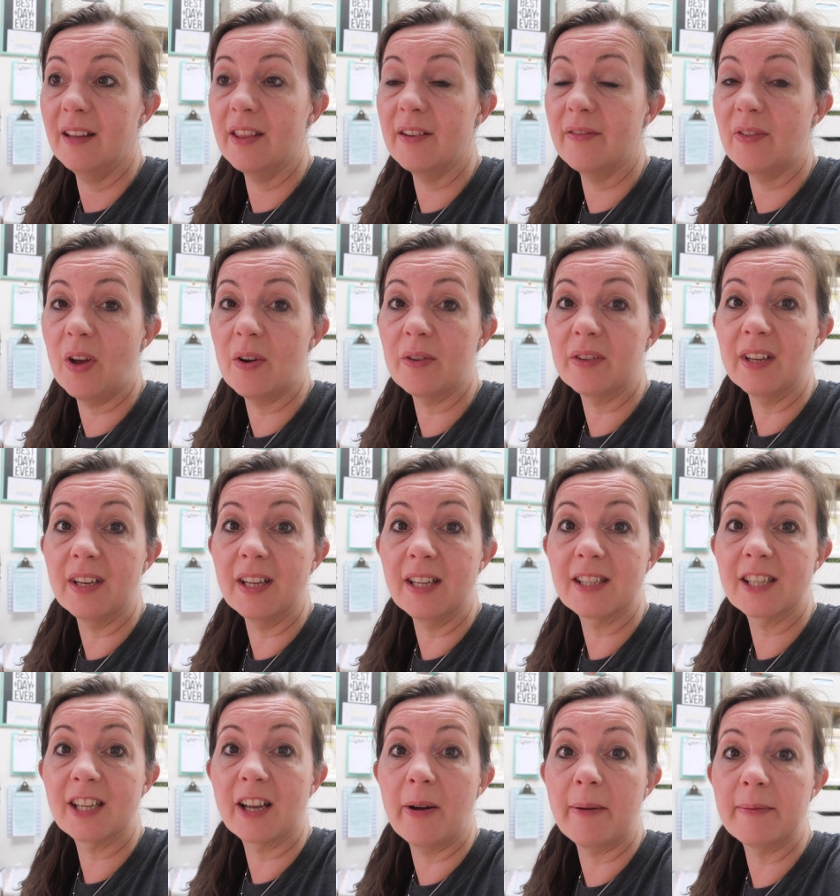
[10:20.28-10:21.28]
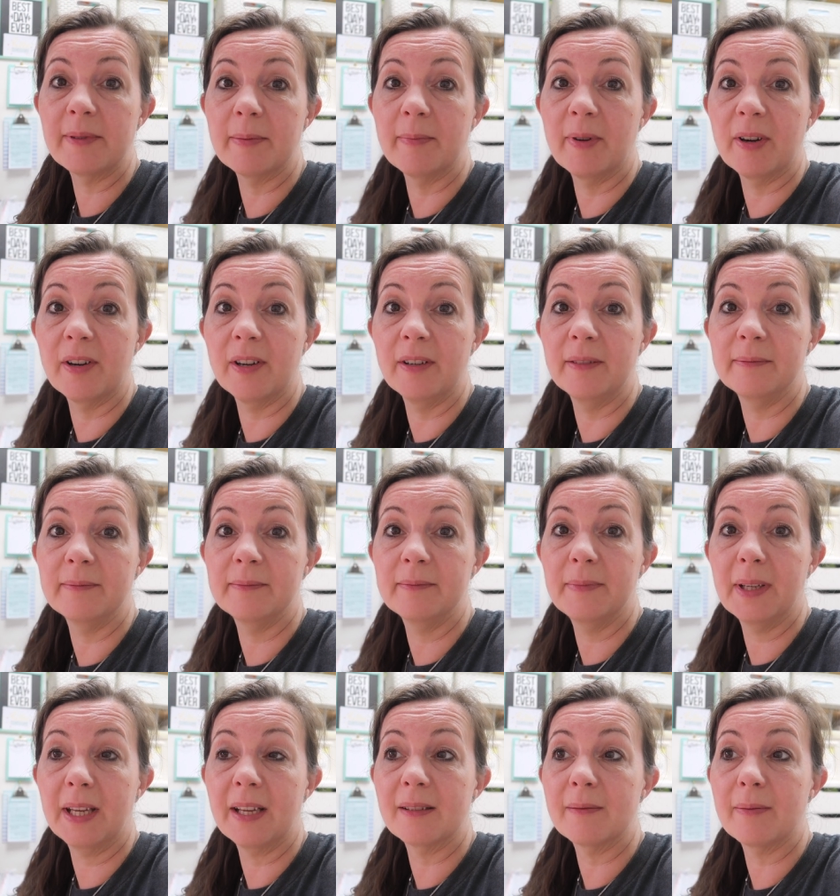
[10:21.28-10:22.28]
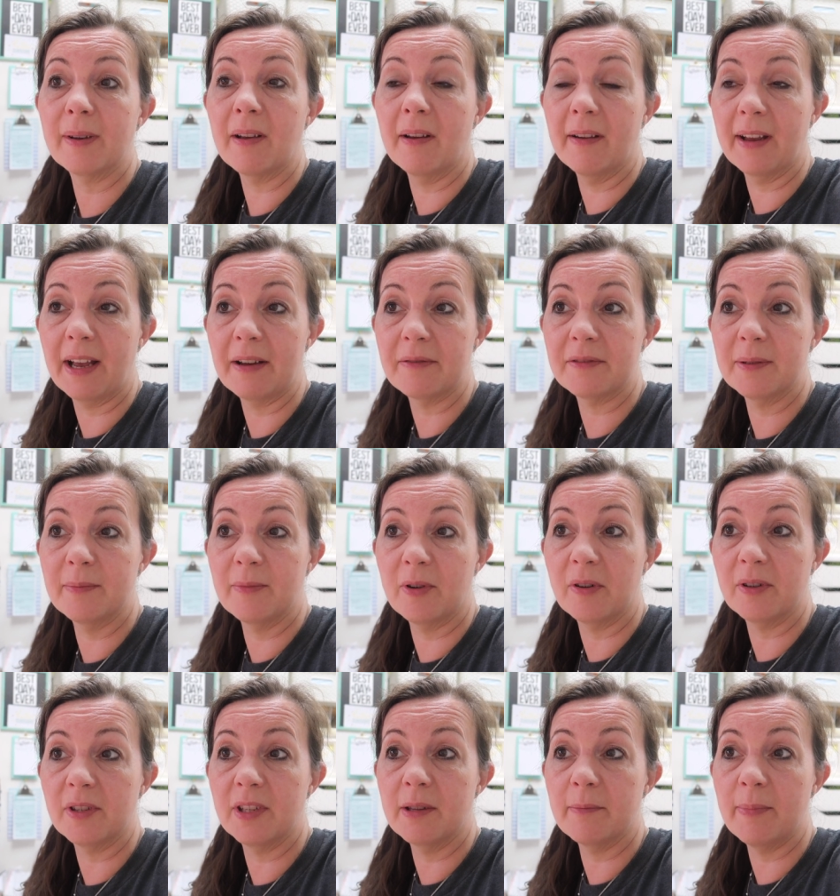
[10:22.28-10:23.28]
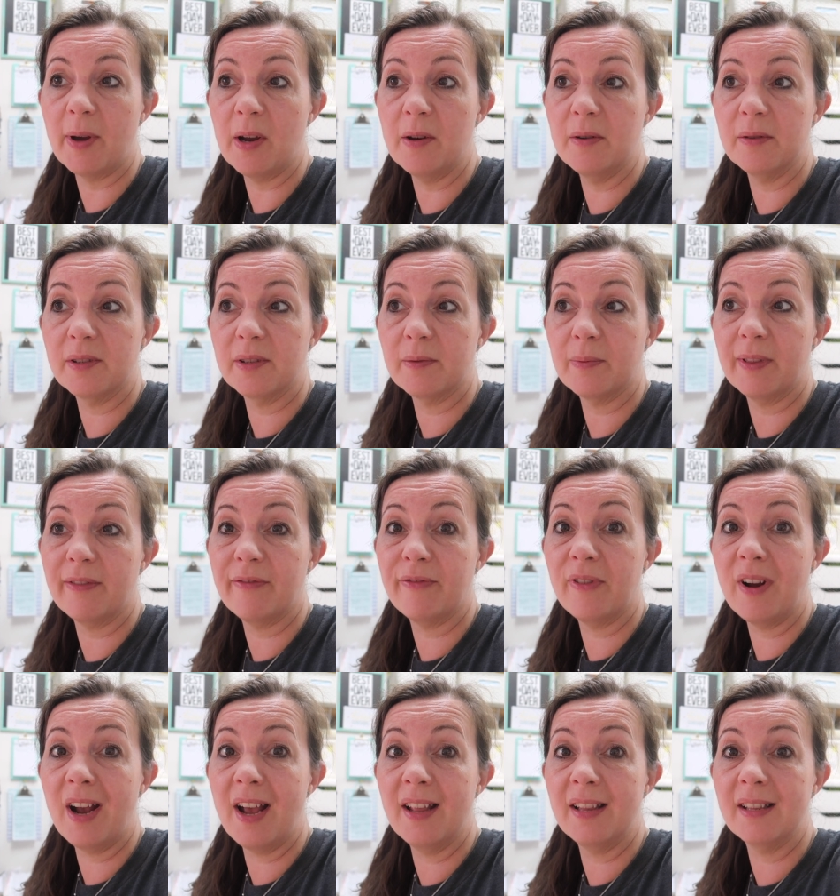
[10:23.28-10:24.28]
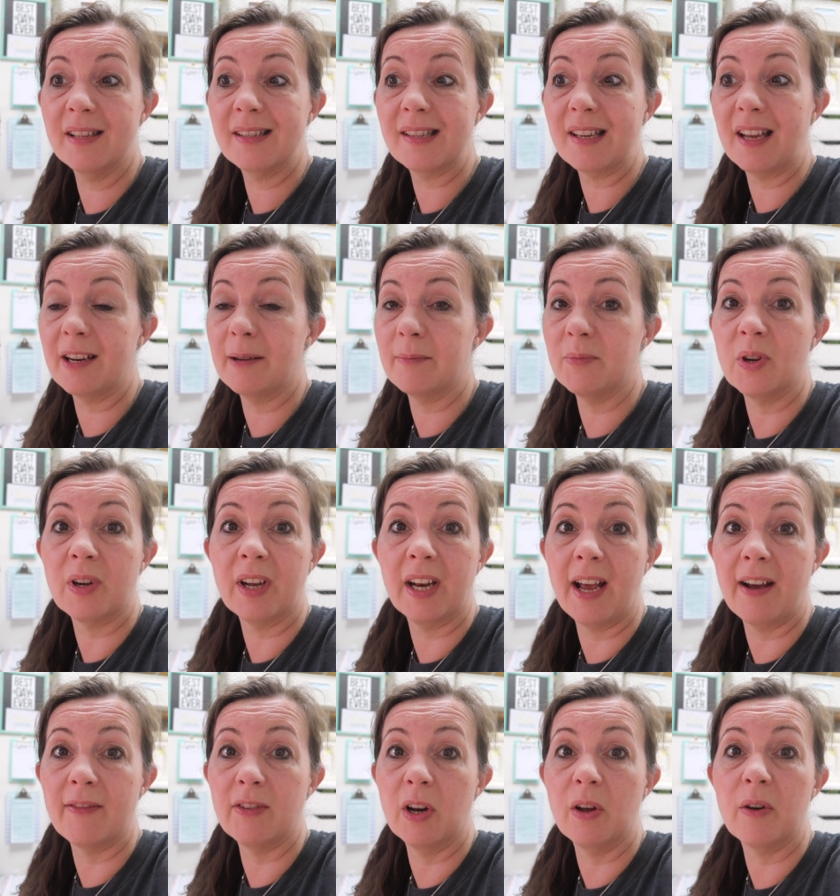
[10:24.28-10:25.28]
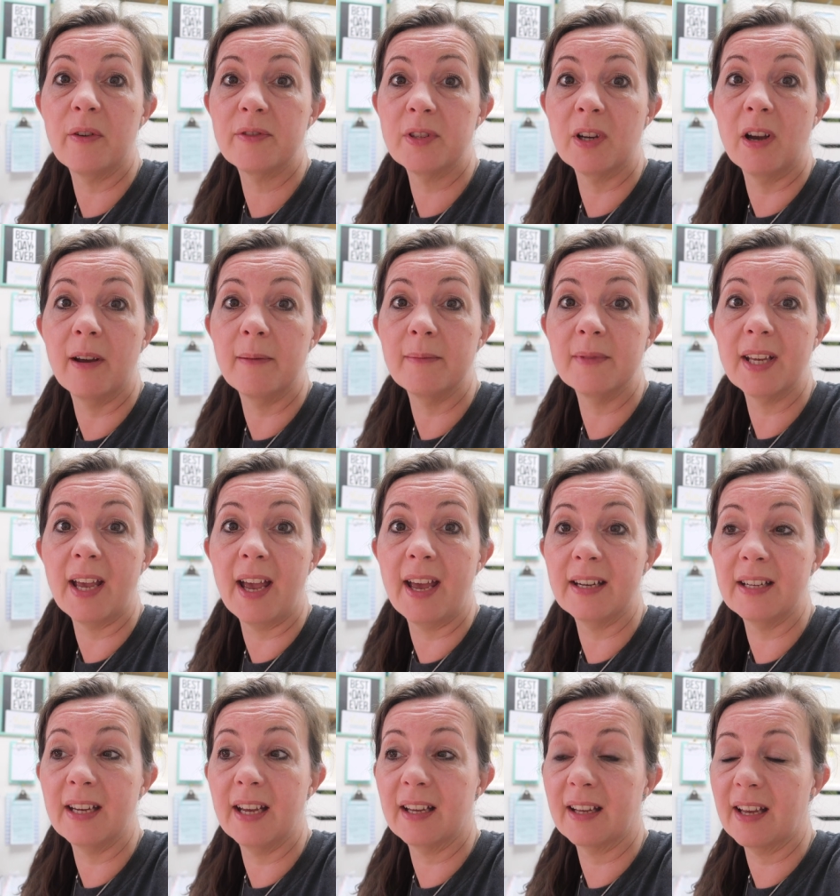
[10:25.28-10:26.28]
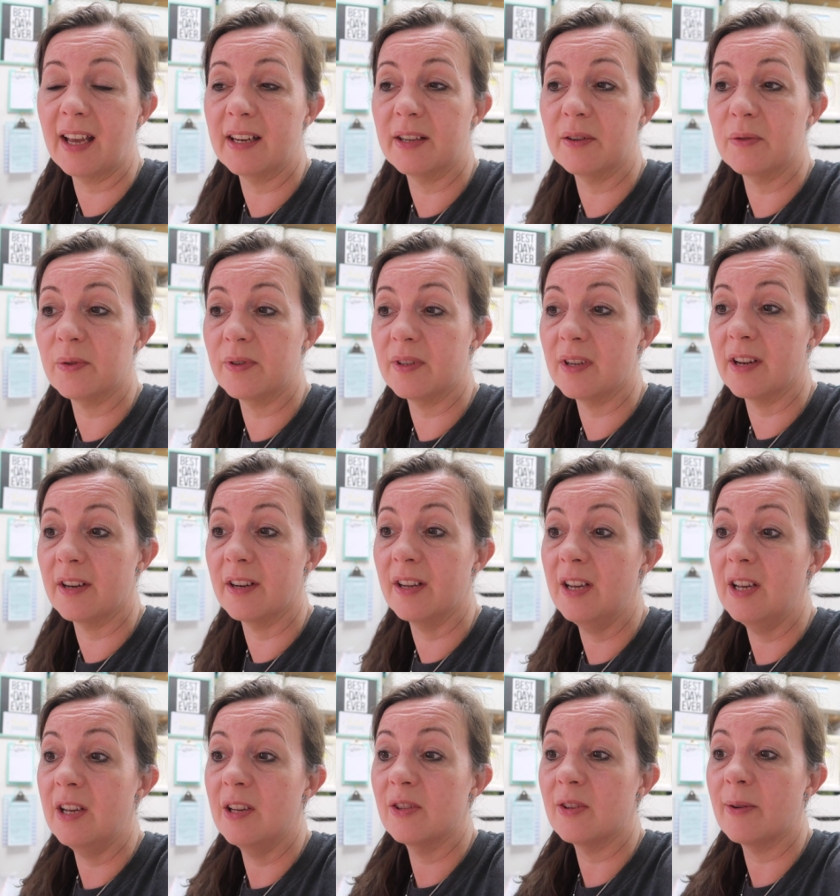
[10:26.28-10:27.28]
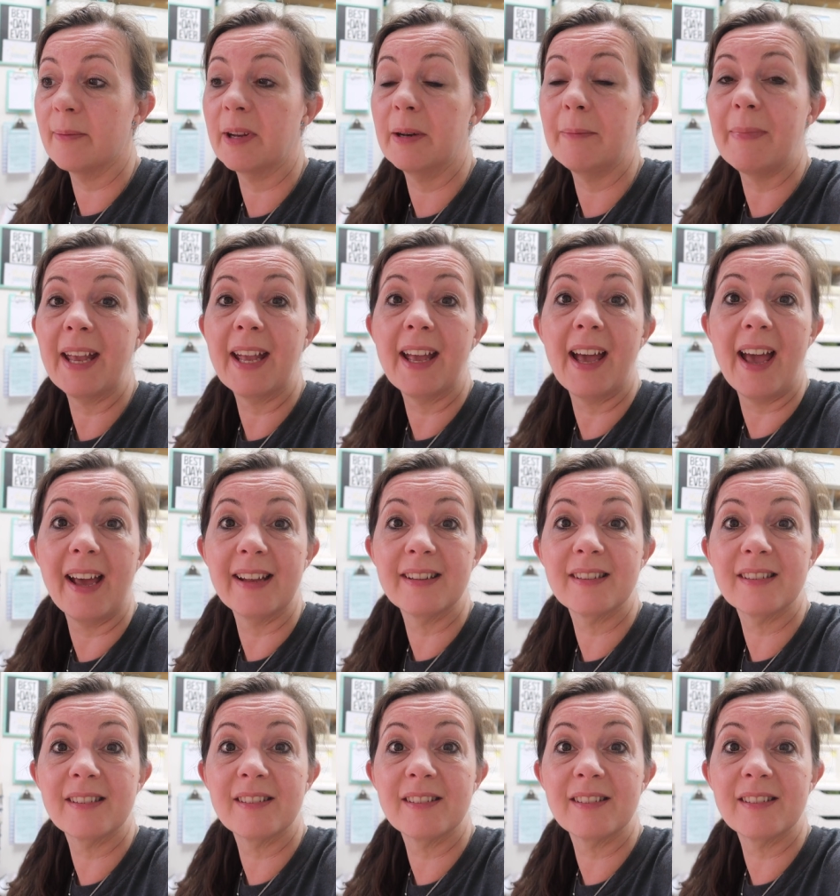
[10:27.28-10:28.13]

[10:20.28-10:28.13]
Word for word: the vlog that needs to go up tomorrow, because we're going out tomorrow to the boat with friends and I'm not going to have a lot of time to edit and get it all done. So I'm going to make a head